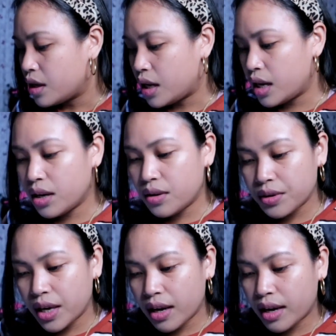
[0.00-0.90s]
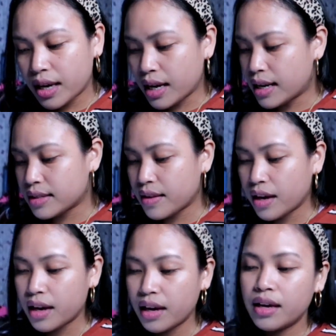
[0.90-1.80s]
Oh yeah, it has
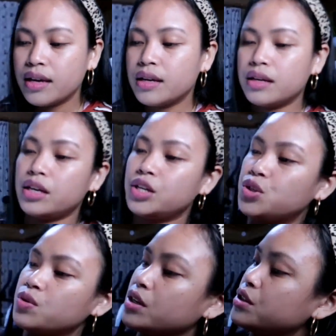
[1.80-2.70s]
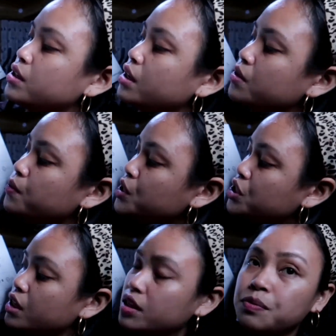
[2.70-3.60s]
the instruction here, which
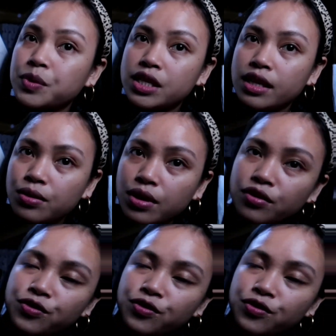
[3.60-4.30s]
is pretty looking